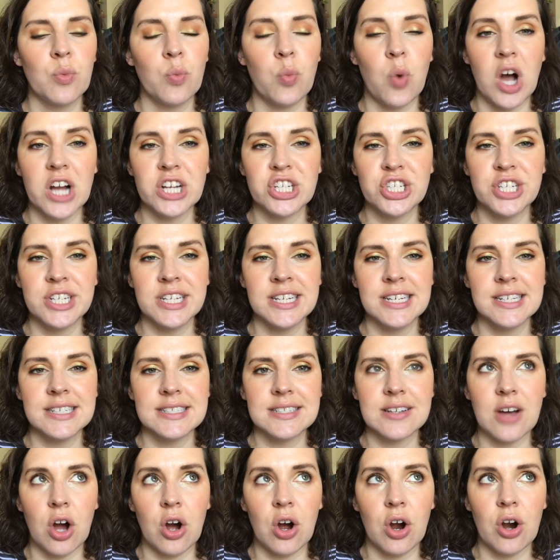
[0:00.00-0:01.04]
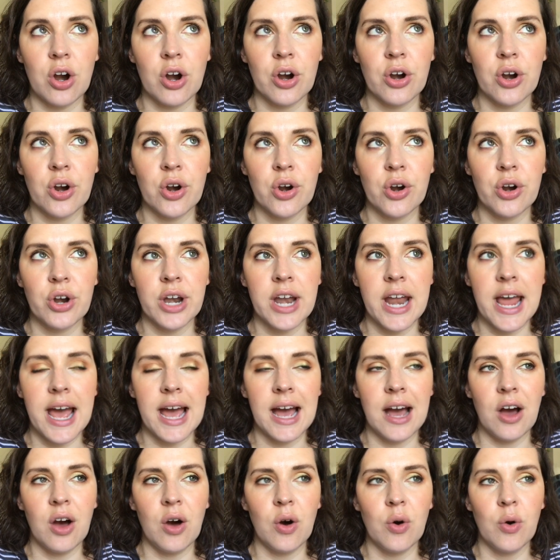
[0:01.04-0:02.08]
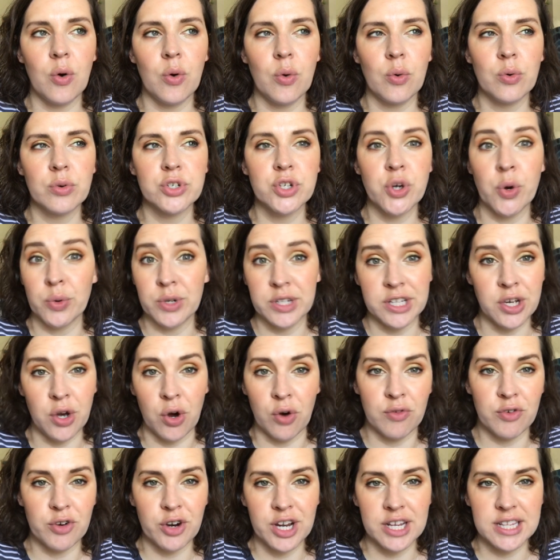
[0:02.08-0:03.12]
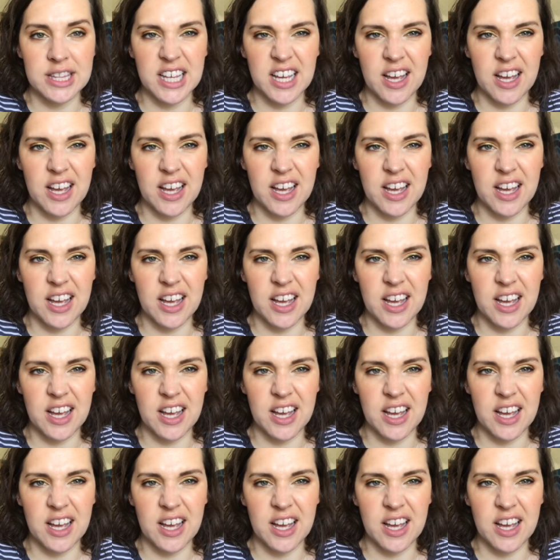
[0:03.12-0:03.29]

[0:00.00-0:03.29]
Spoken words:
watching it are now totally over it.